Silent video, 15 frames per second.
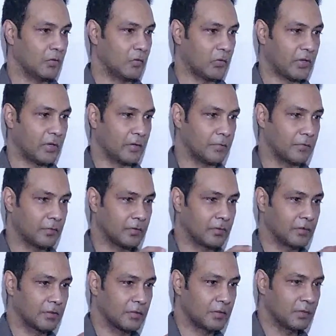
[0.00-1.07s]
Okay,
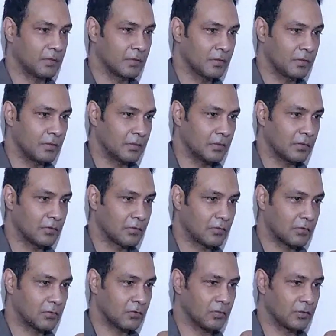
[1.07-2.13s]

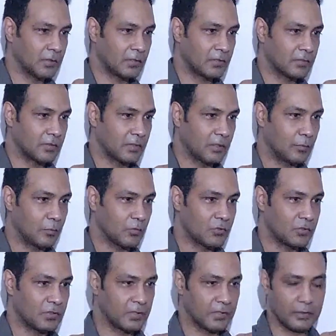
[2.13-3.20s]
so that's
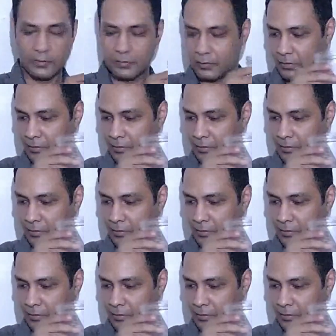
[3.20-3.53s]
almost there.